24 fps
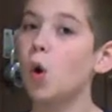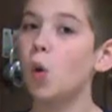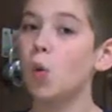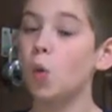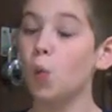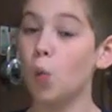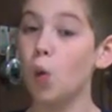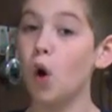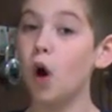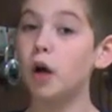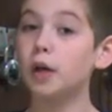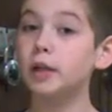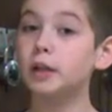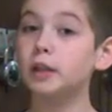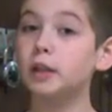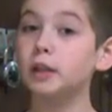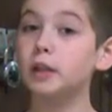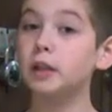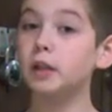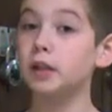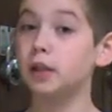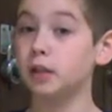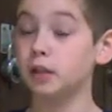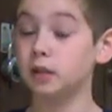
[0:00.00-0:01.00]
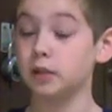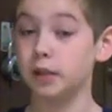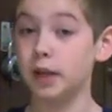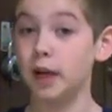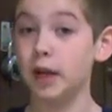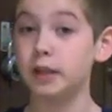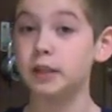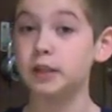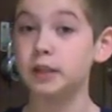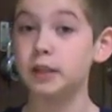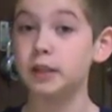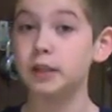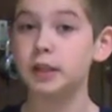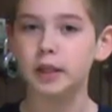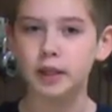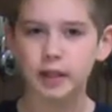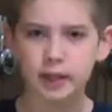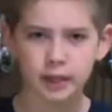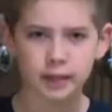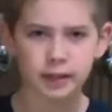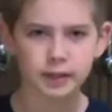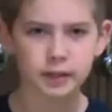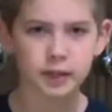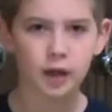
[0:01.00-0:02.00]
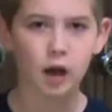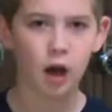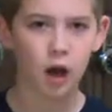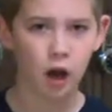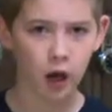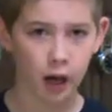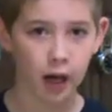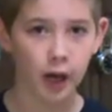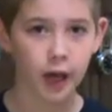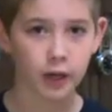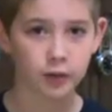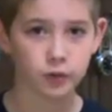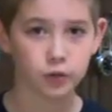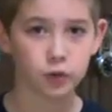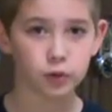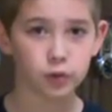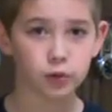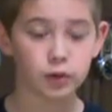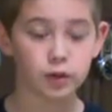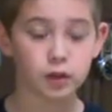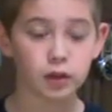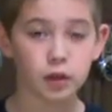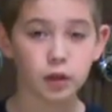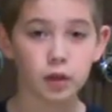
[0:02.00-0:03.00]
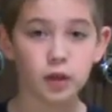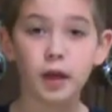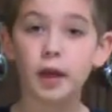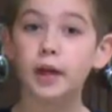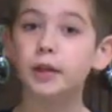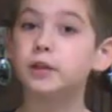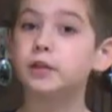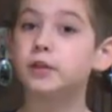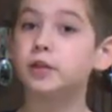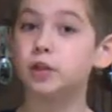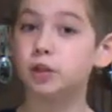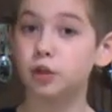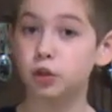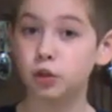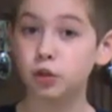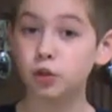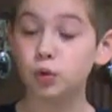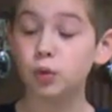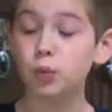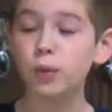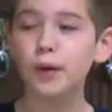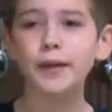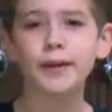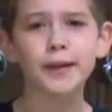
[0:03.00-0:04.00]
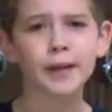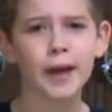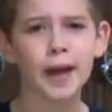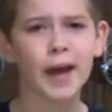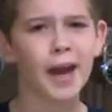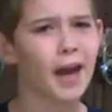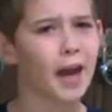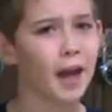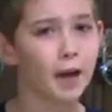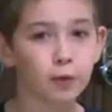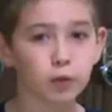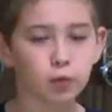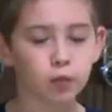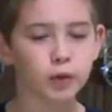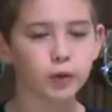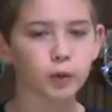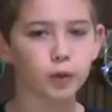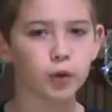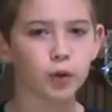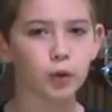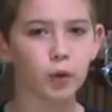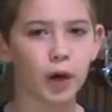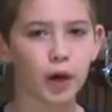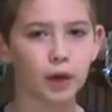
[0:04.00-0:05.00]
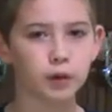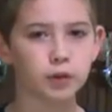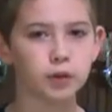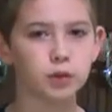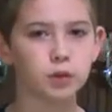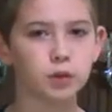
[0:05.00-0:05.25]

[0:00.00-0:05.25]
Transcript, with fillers: Walking and texting is a hazard to you and everyone around